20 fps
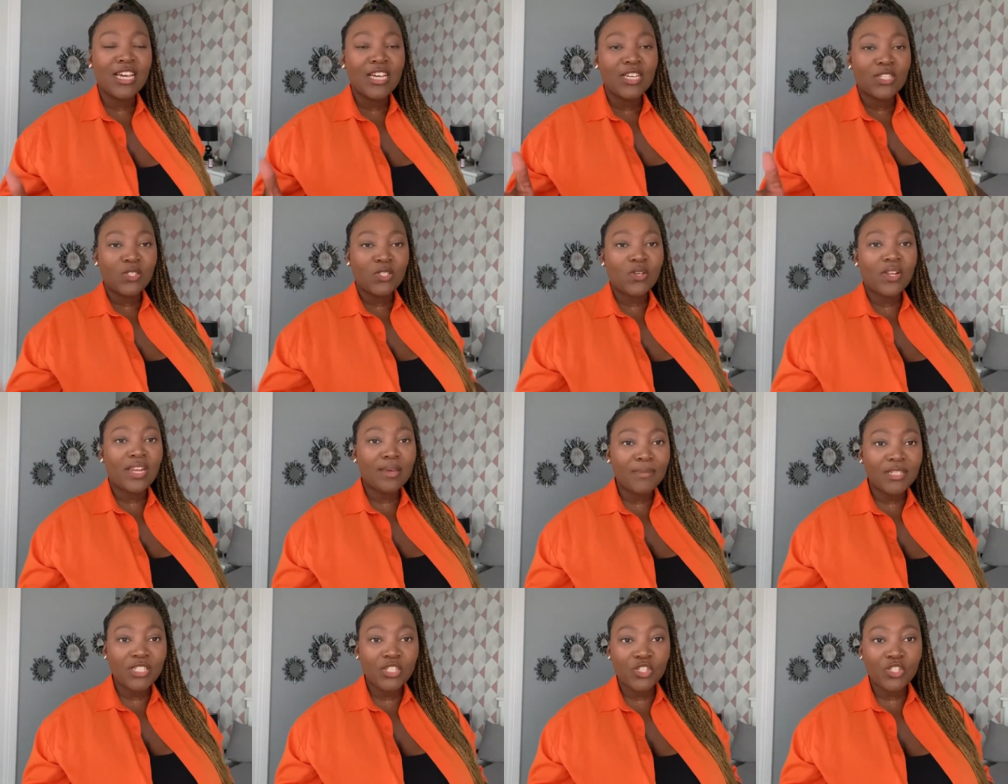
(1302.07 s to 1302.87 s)
So let
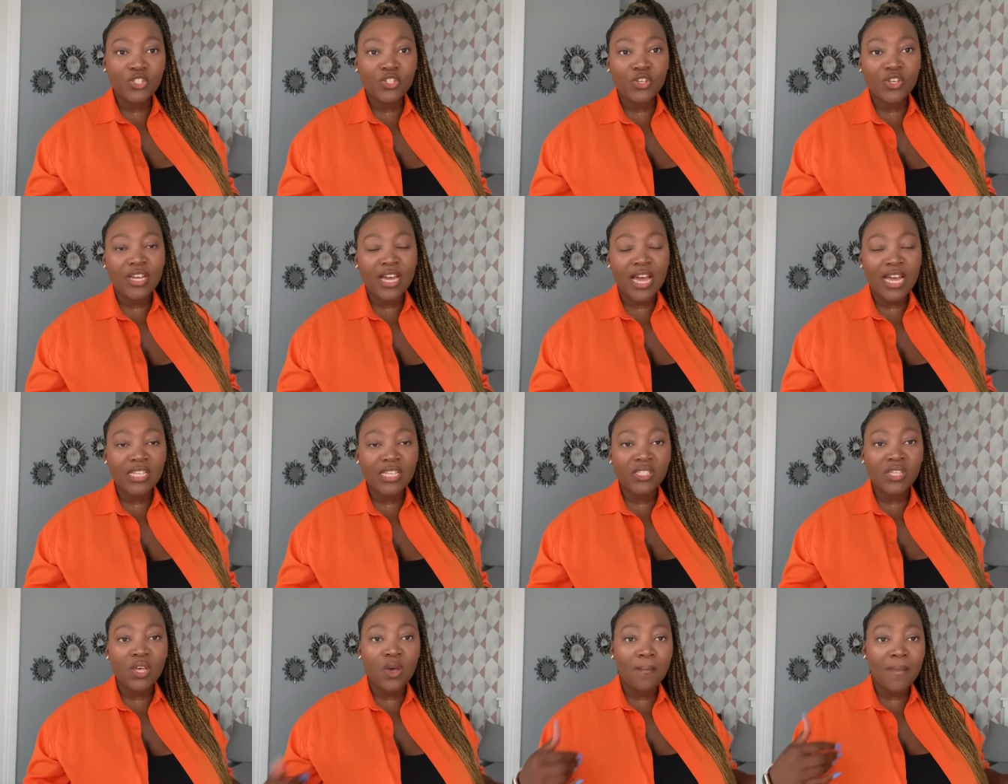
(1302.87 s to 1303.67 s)
me just show you
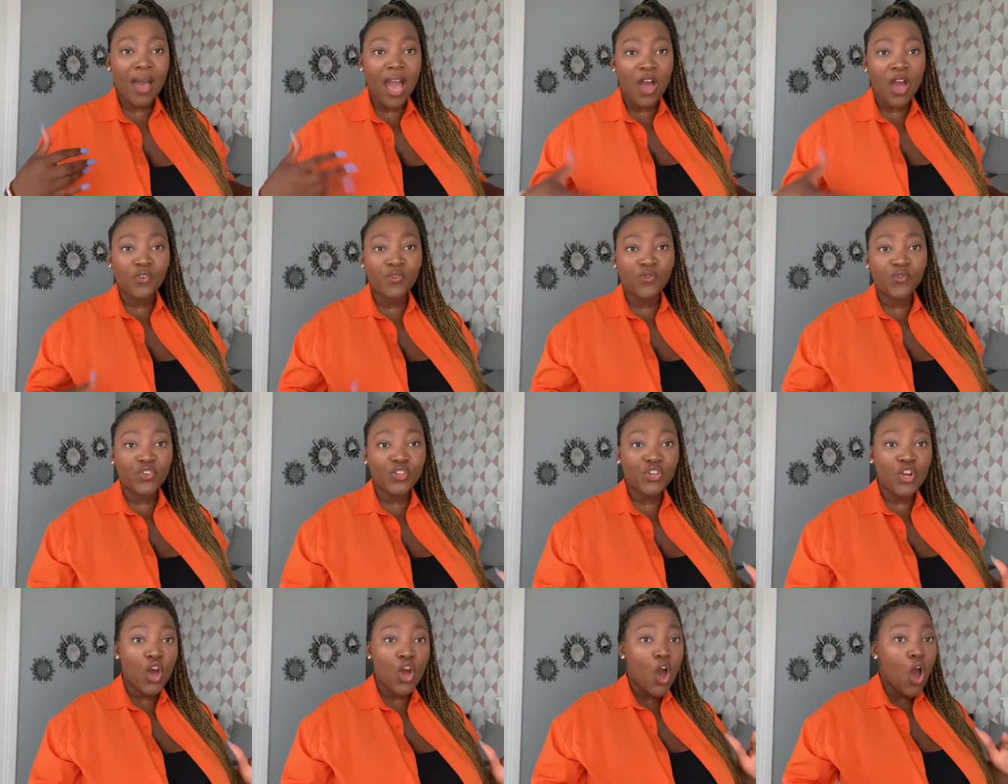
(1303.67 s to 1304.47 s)
guys my
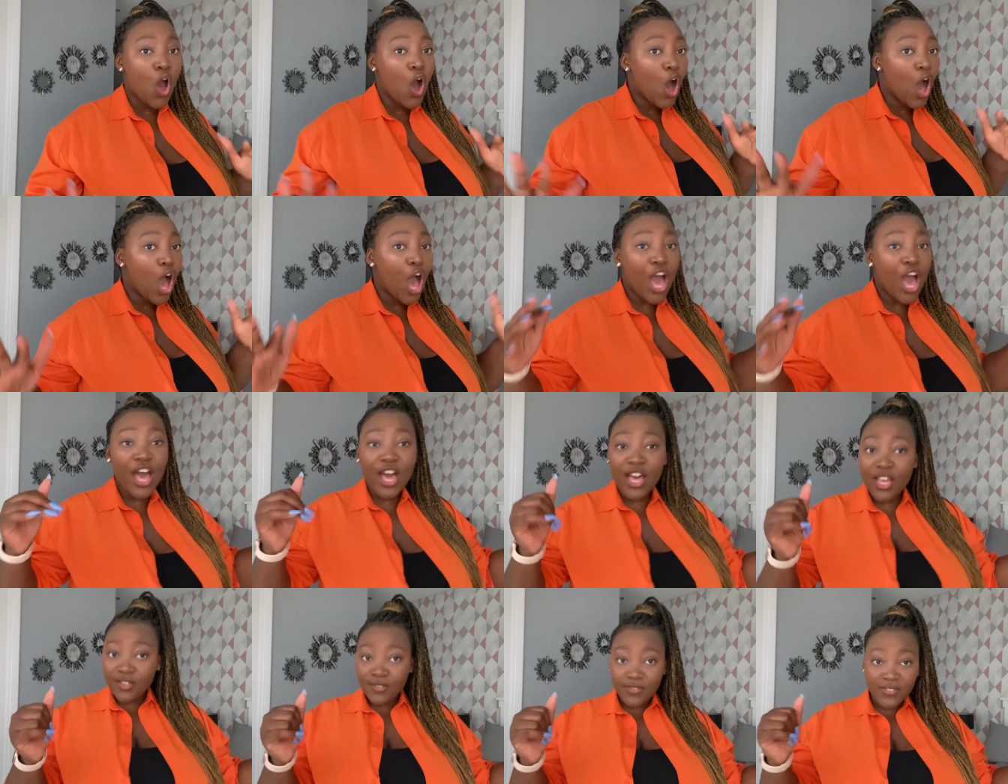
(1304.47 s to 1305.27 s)
outfit
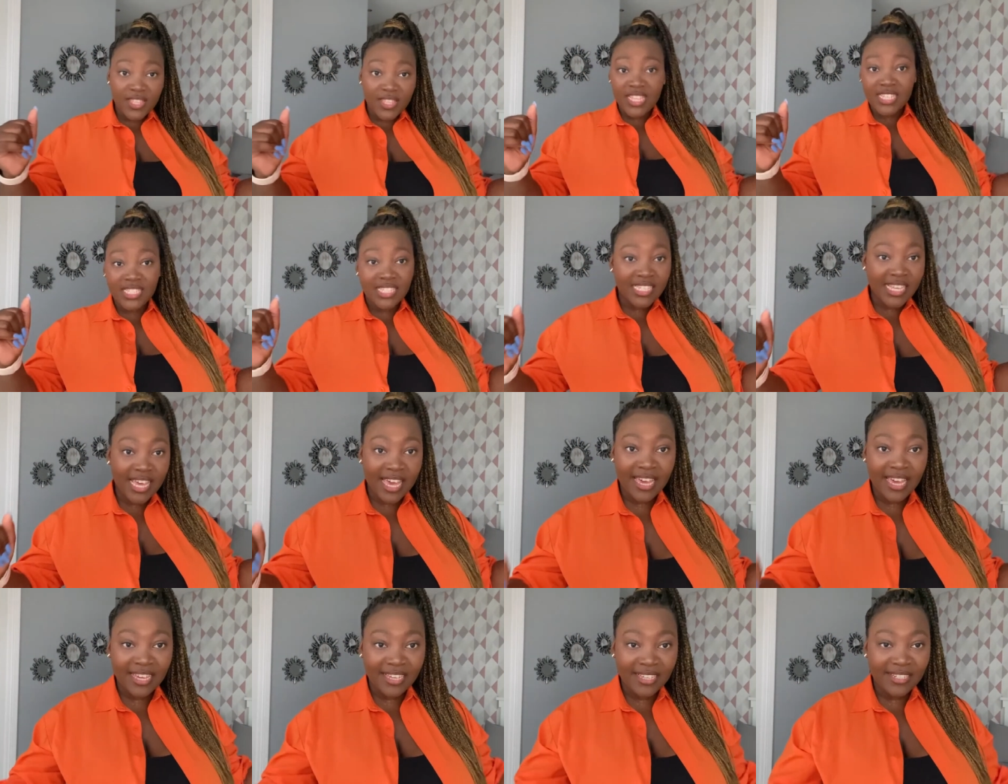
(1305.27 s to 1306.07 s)
of the
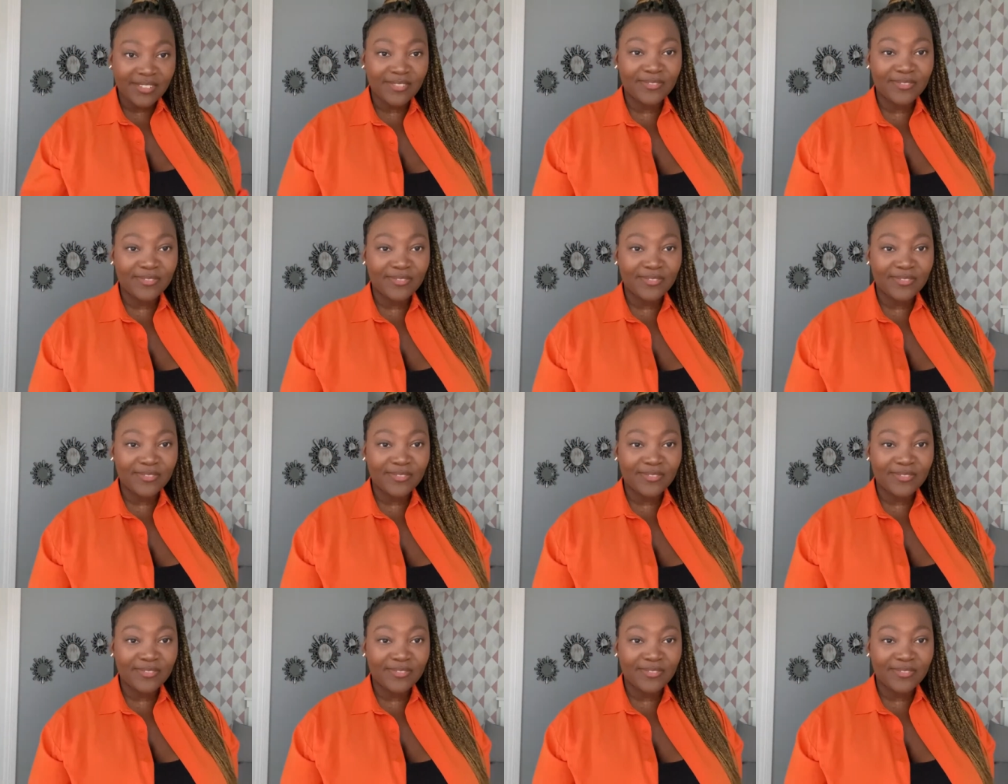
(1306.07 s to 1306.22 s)
day.